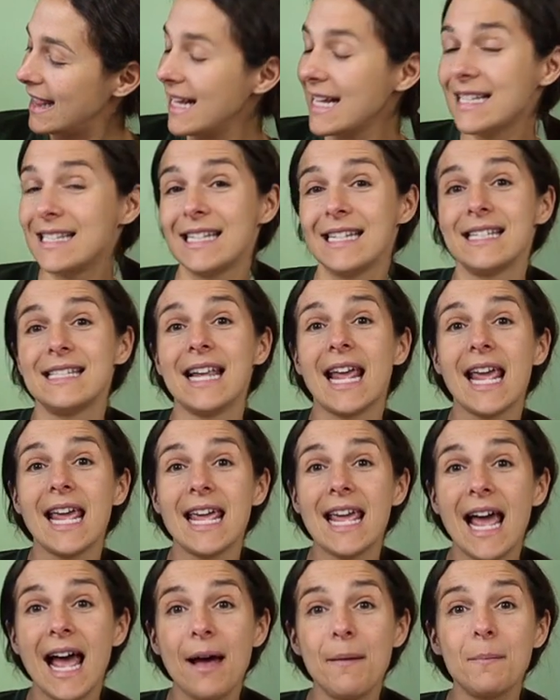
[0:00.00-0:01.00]
This is a
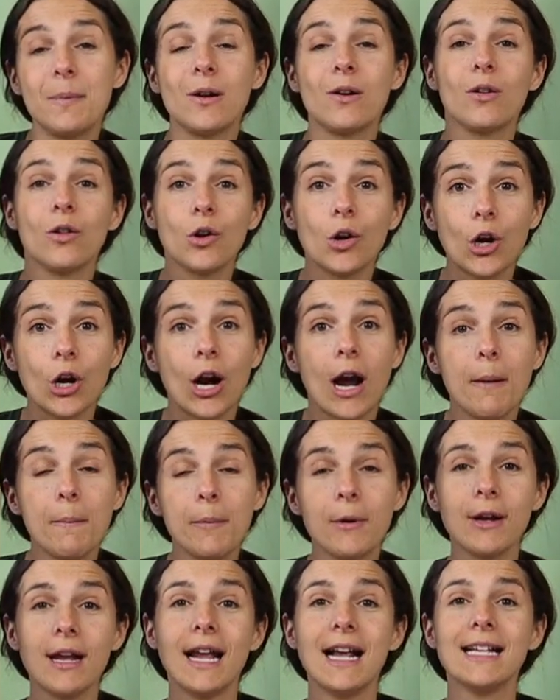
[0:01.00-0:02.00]
capital or
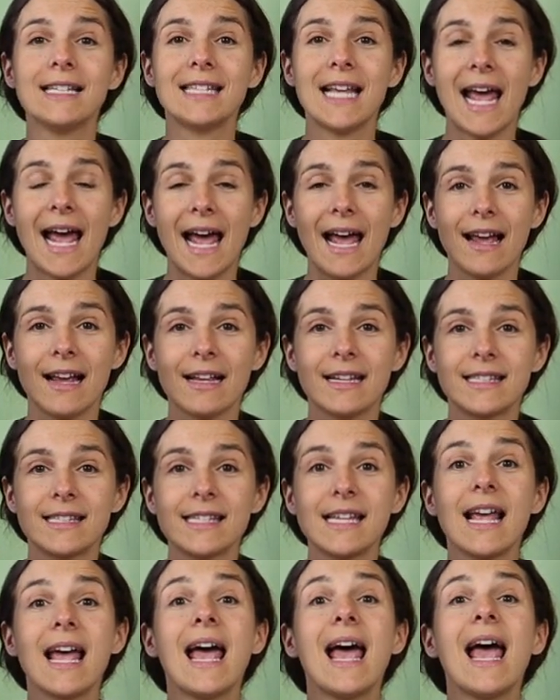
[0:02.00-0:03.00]
uppercase
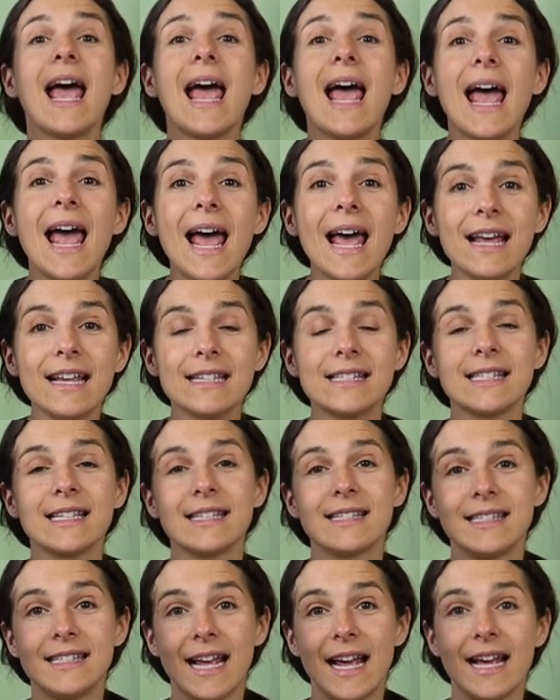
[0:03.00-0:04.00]
X.
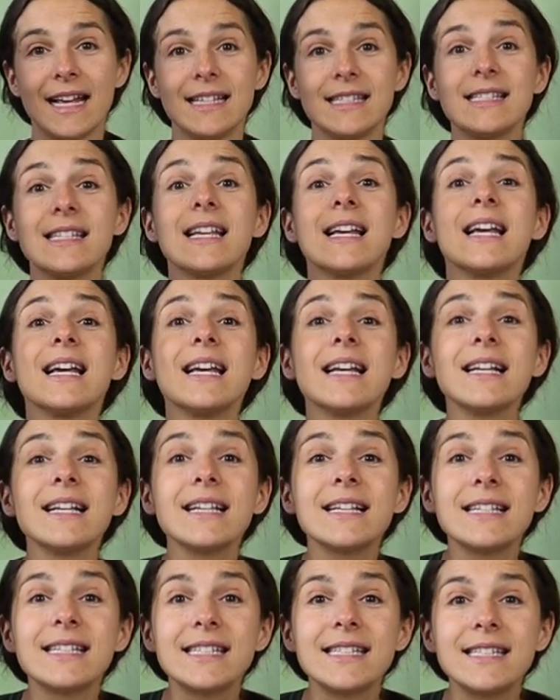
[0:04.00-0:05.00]
X says
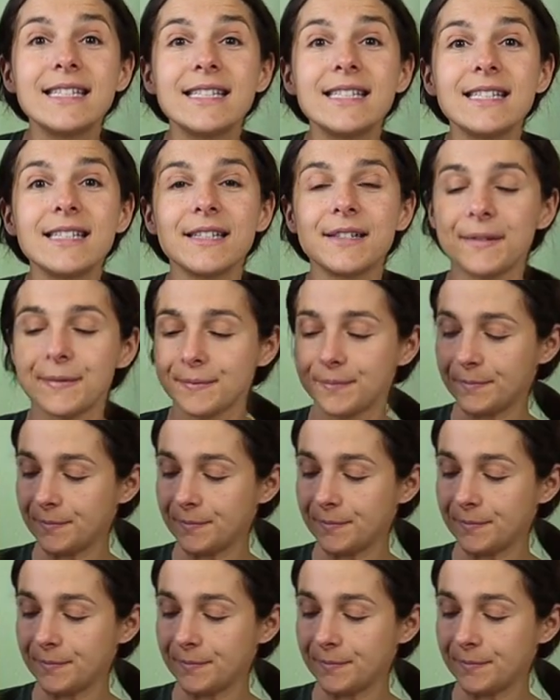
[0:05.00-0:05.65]
X.